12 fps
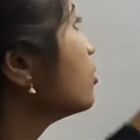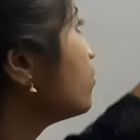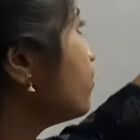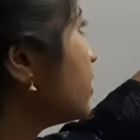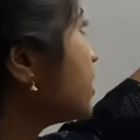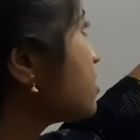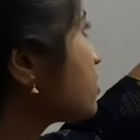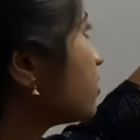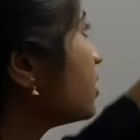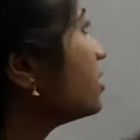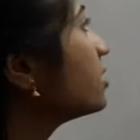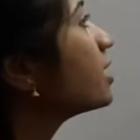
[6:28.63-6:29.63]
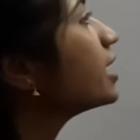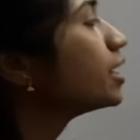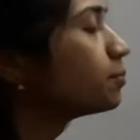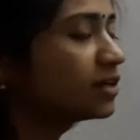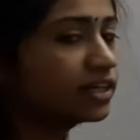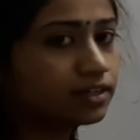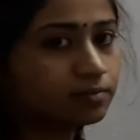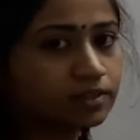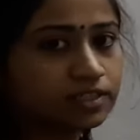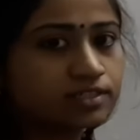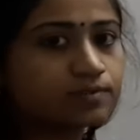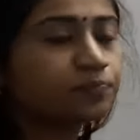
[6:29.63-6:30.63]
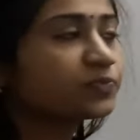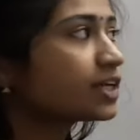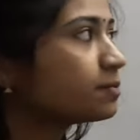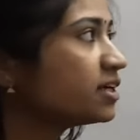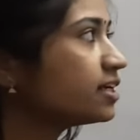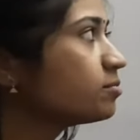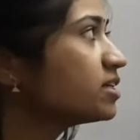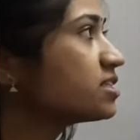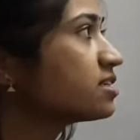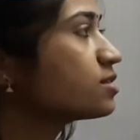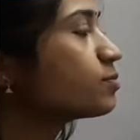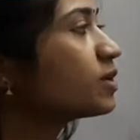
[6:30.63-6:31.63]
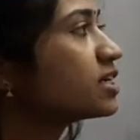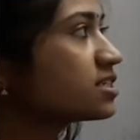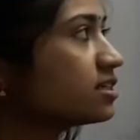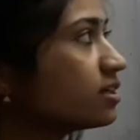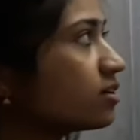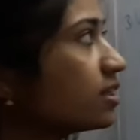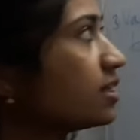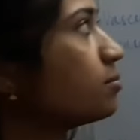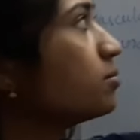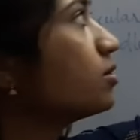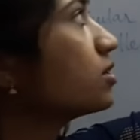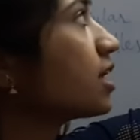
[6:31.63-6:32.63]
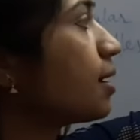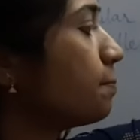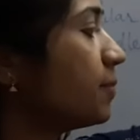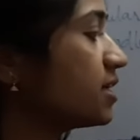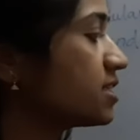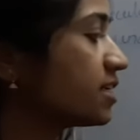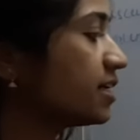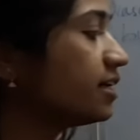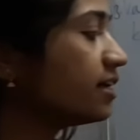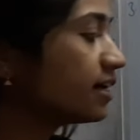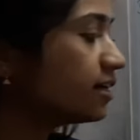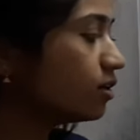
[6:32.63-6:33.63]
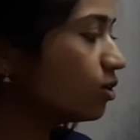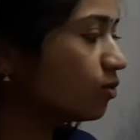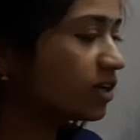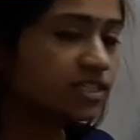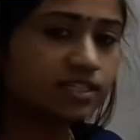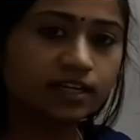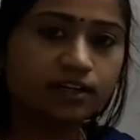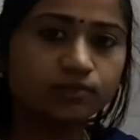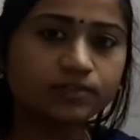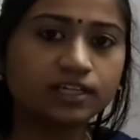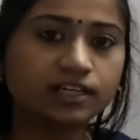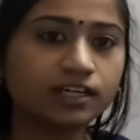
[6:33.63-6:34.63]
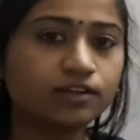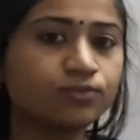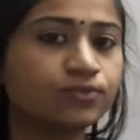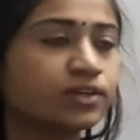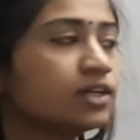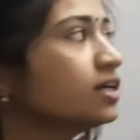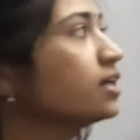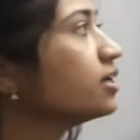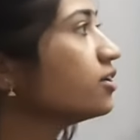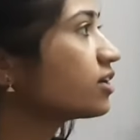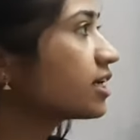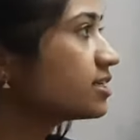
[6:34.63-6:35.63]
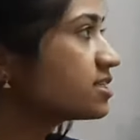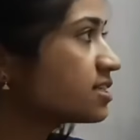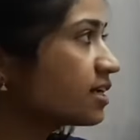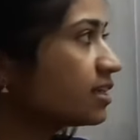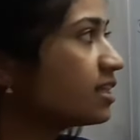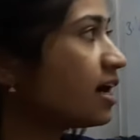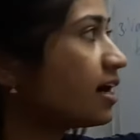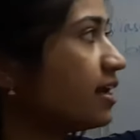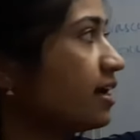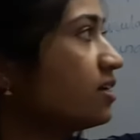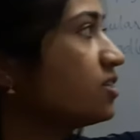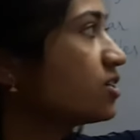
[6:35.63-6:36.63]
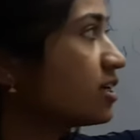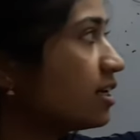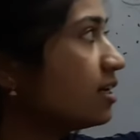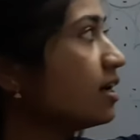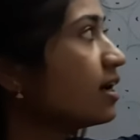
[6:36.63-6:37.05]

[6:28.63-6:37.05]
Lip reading: First one, epidermis. Epidermis is present on the both upper side and lower side of the leaf. You can say the adaxial